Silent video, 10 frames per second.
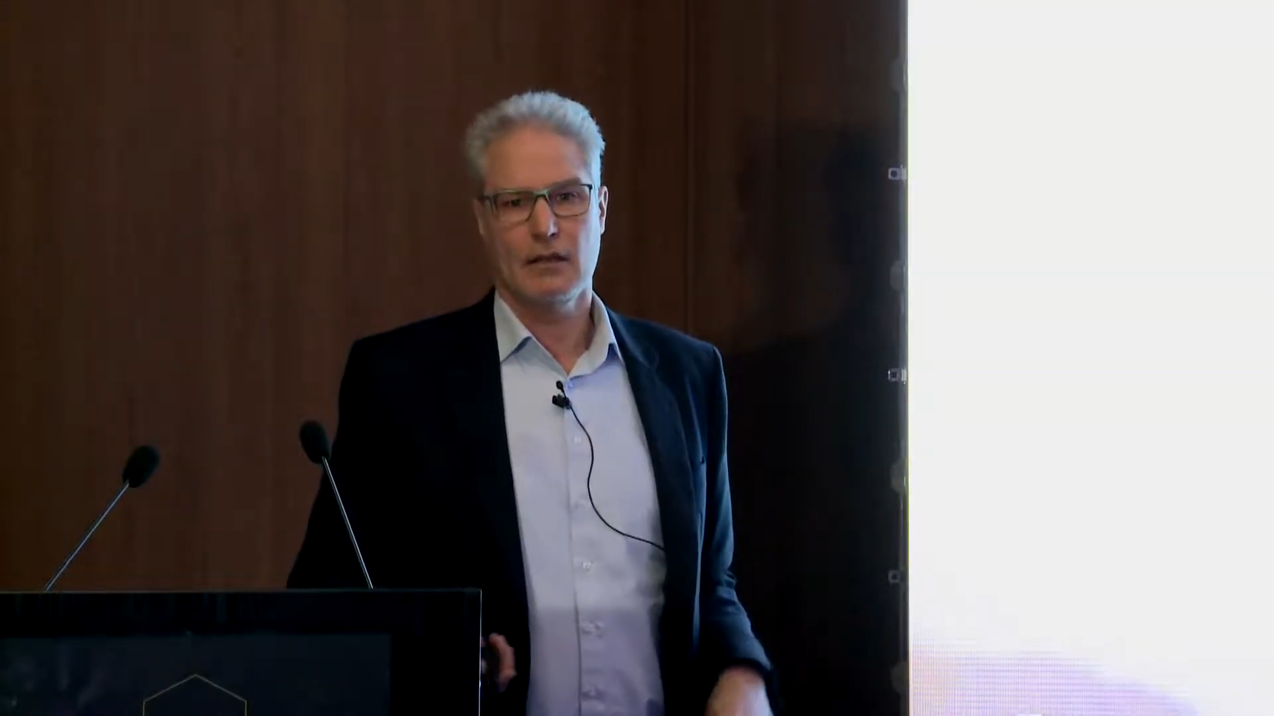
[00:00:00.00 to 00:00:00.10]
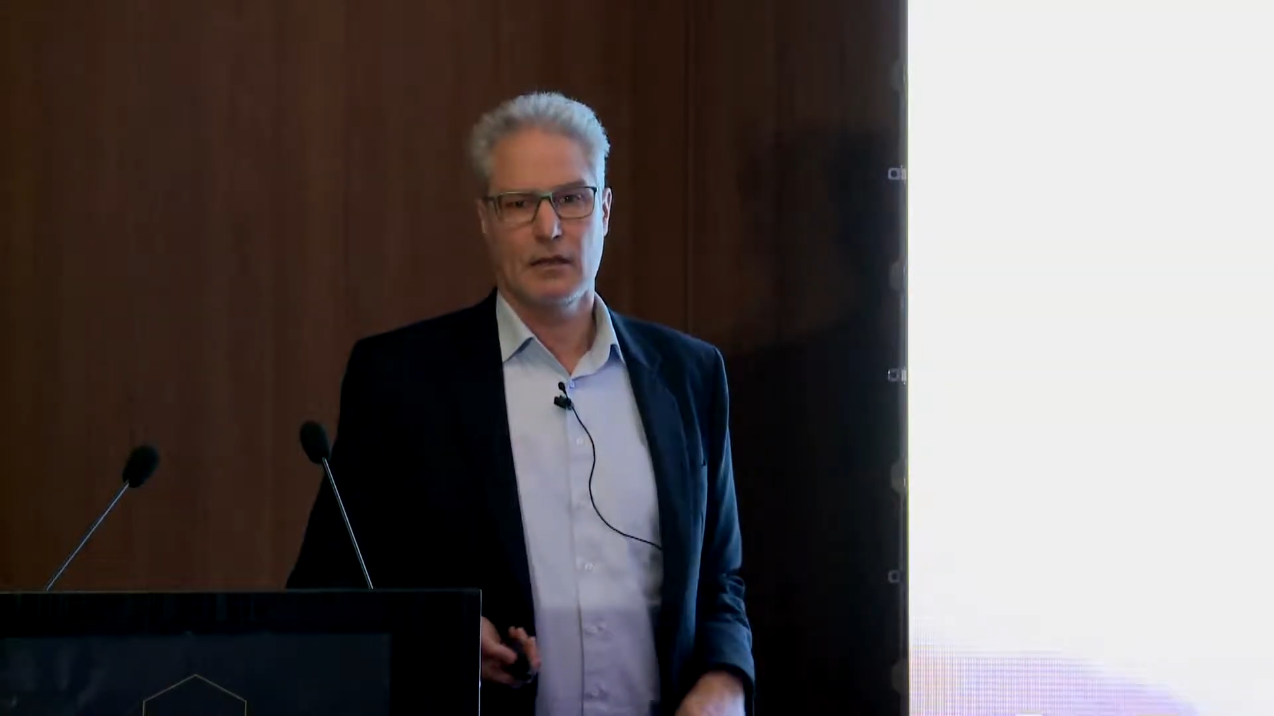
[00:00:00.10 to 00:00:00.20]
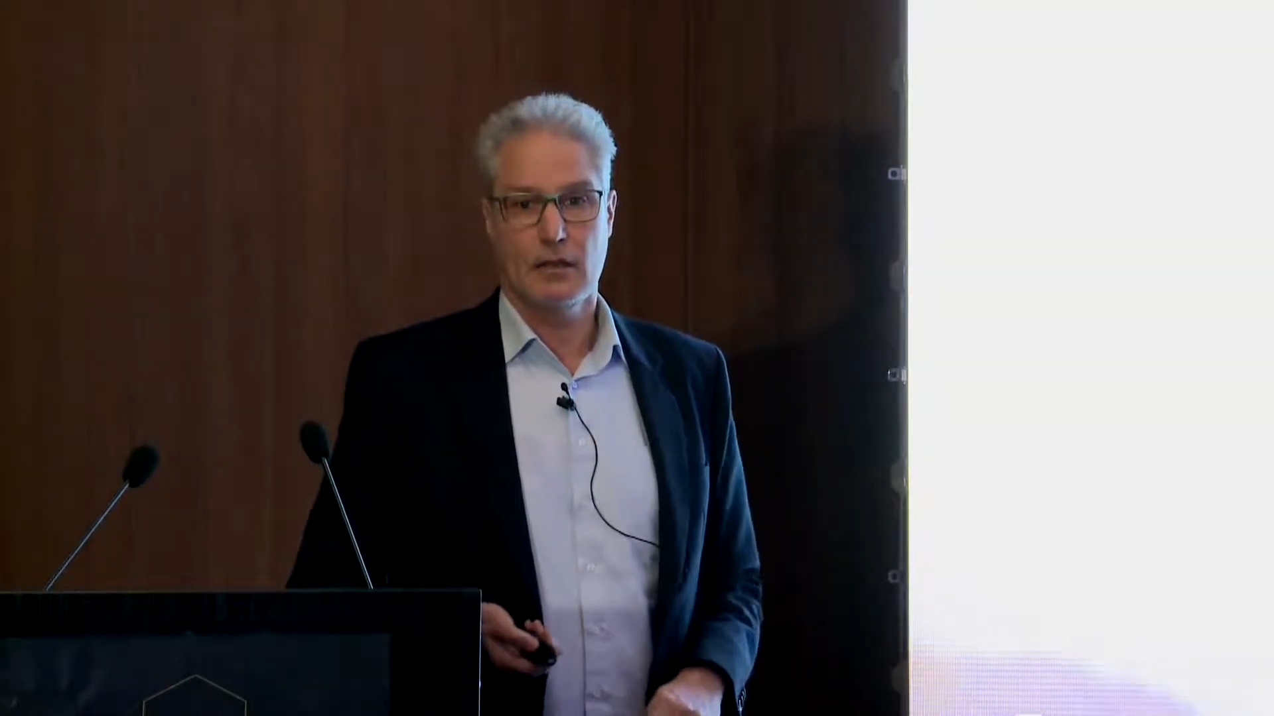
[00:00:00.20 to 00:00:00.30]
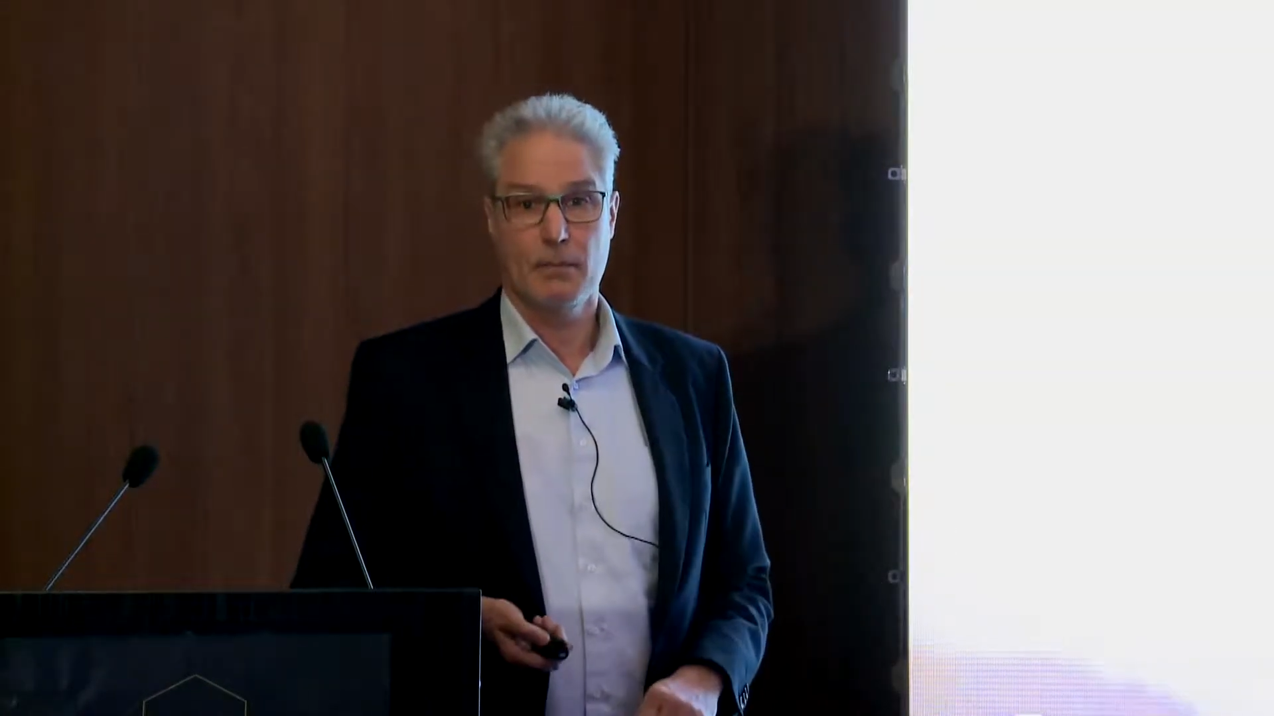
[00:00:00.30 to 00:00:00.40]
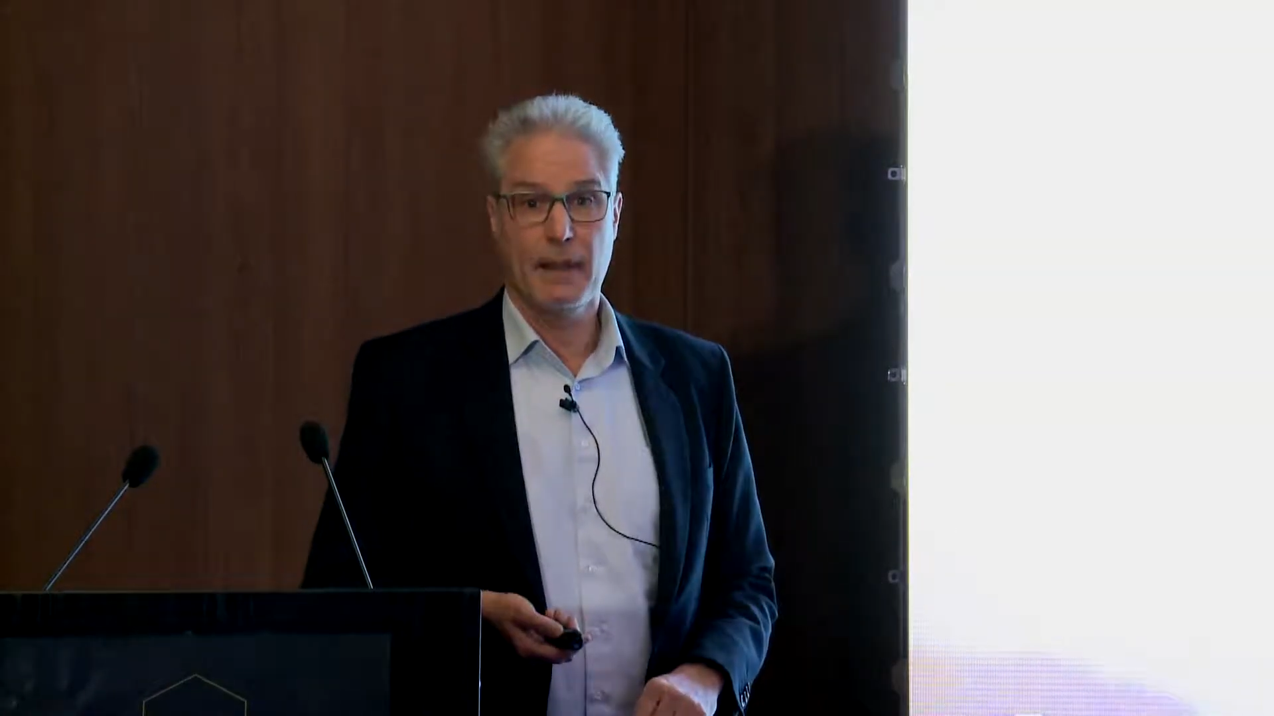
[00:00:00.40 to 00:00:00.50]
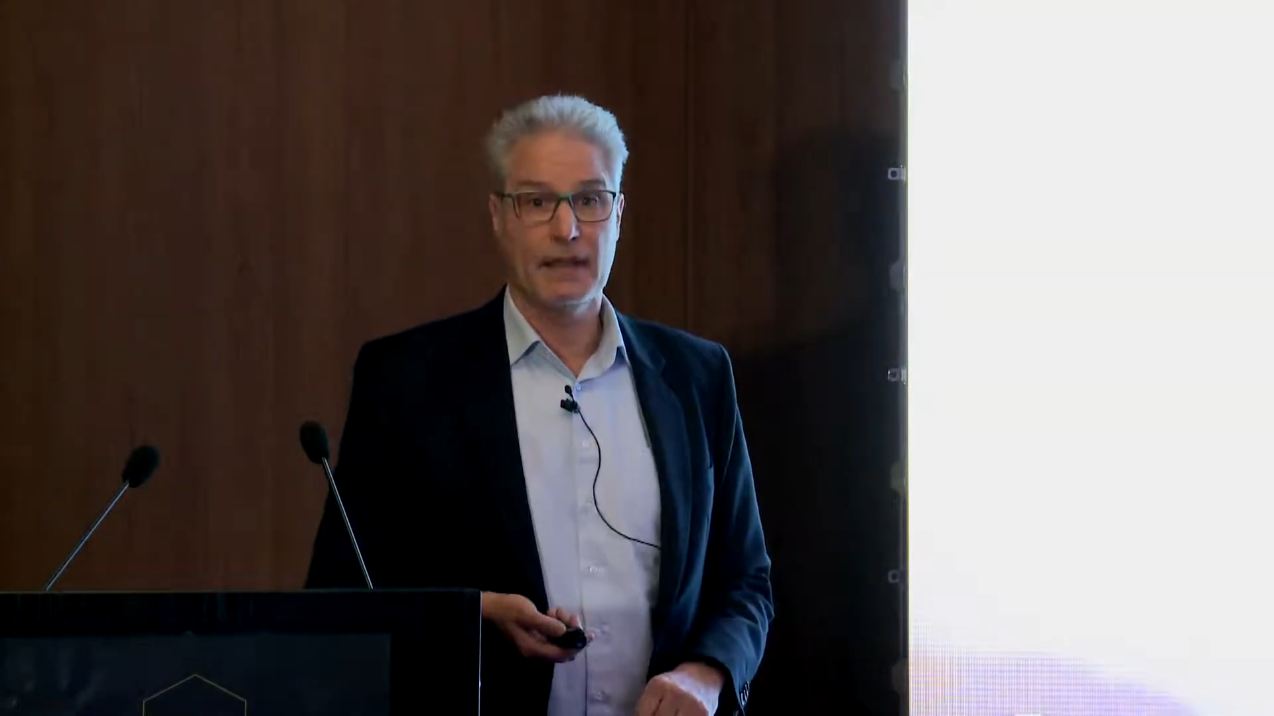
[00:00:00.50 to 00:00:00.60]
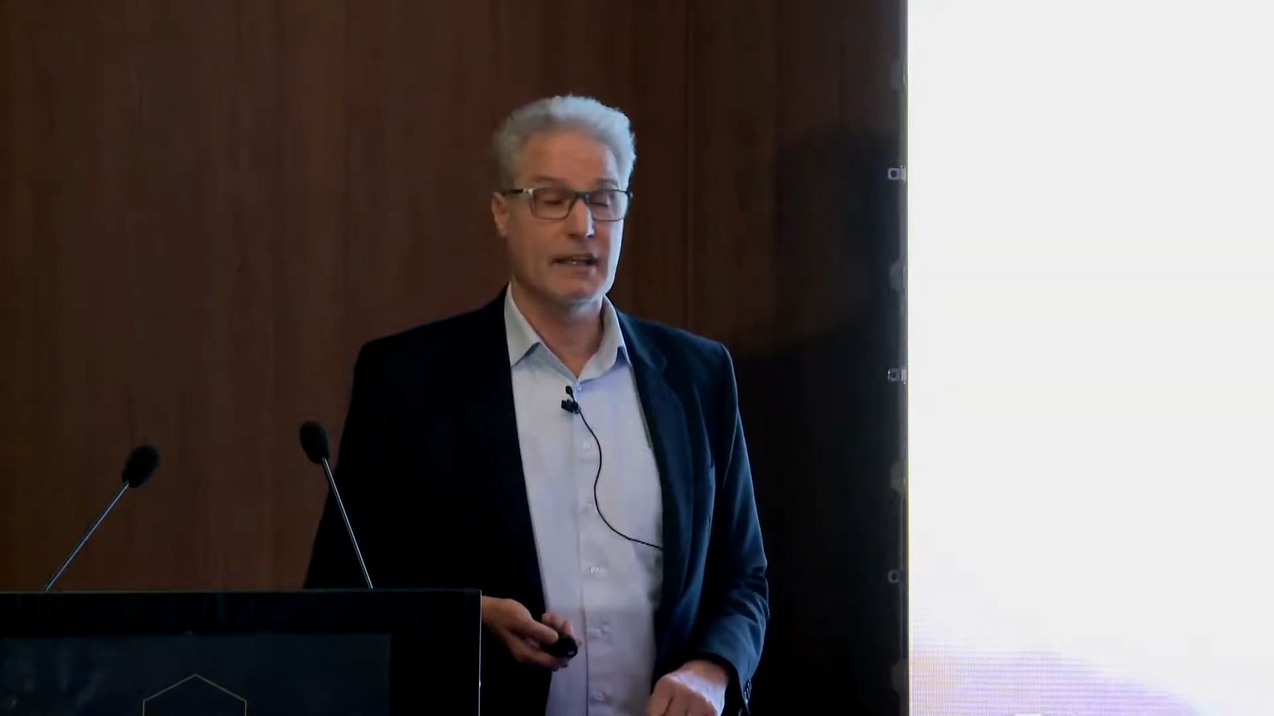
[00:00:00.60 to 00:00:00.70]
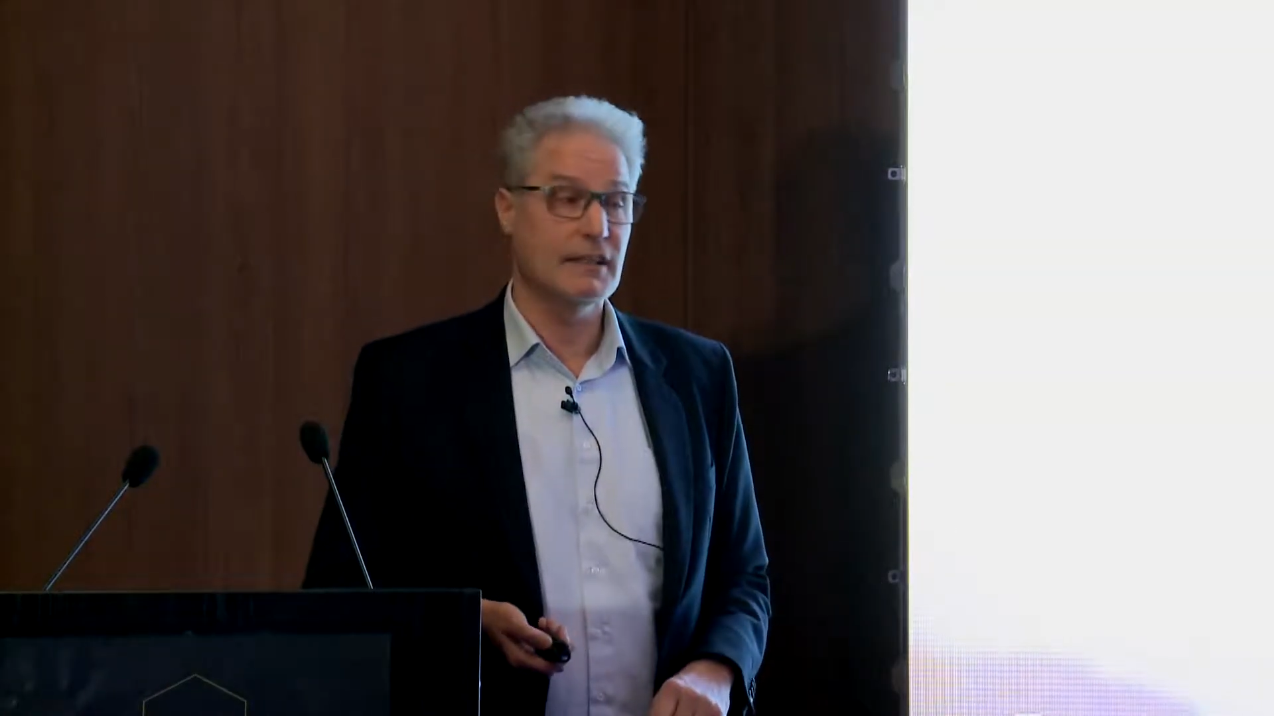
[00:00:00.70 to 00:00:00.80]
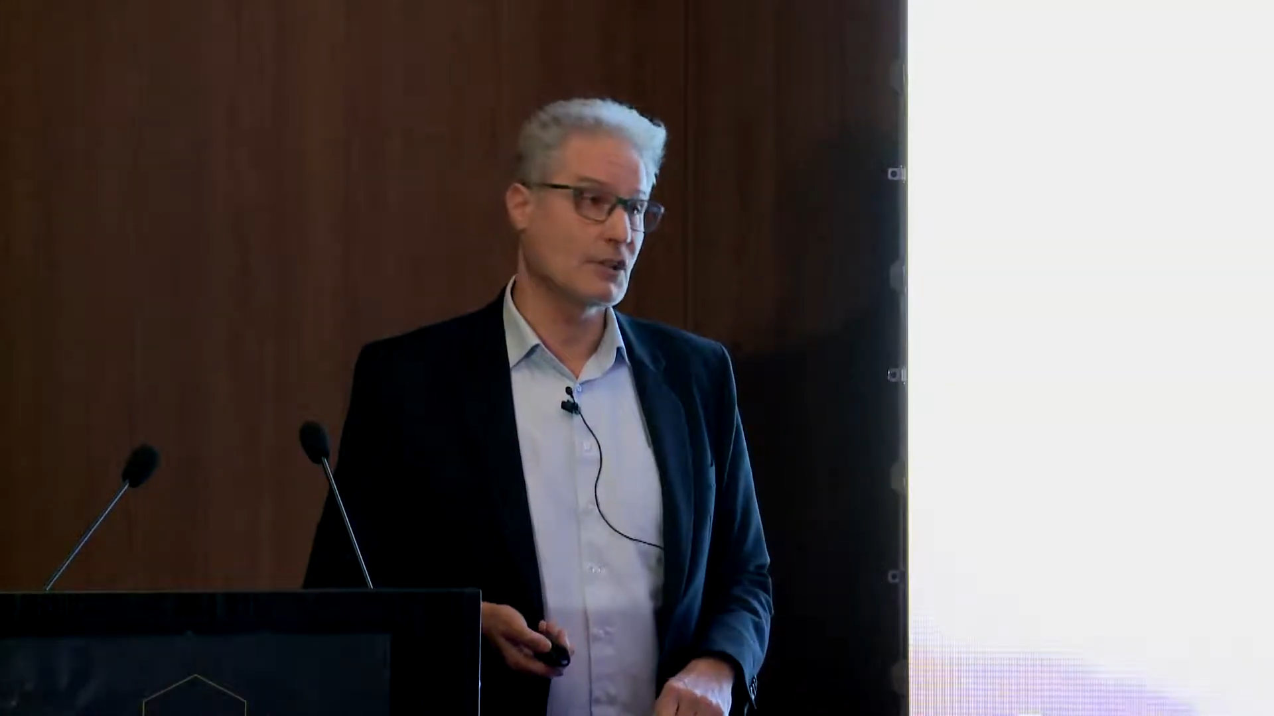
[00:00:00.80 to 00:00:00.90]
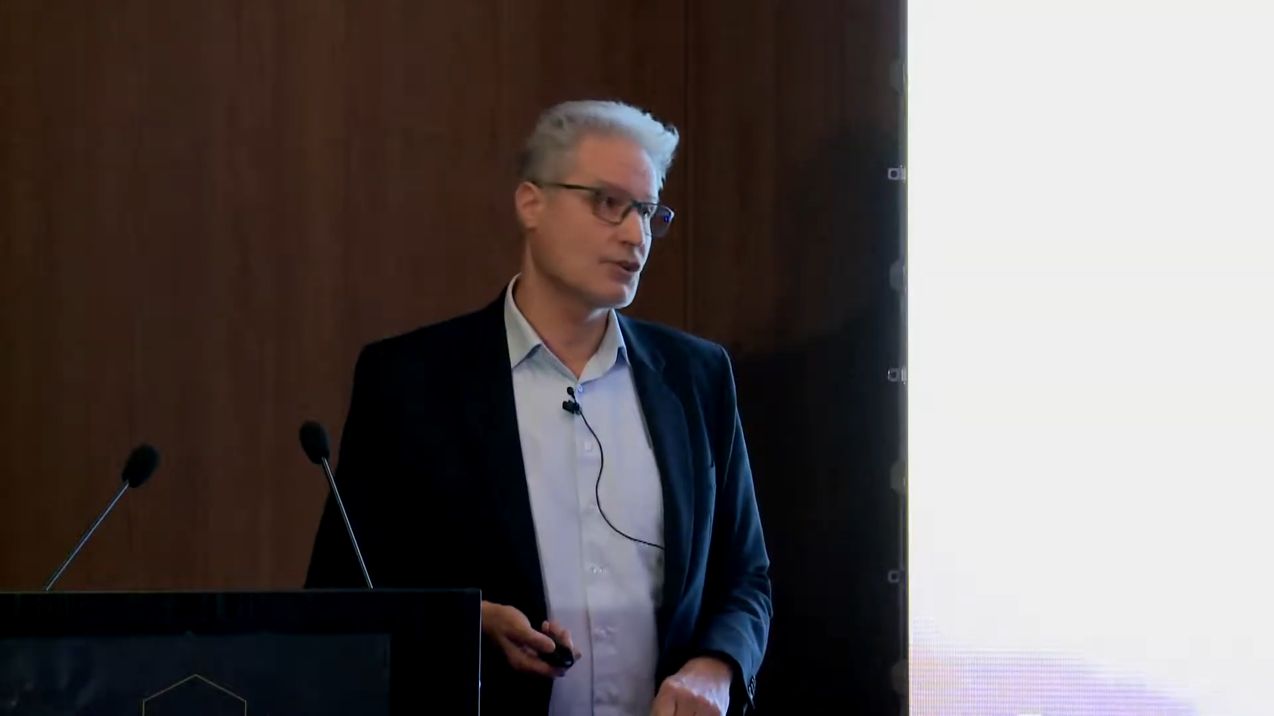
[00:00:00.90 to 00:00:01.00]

uh, big data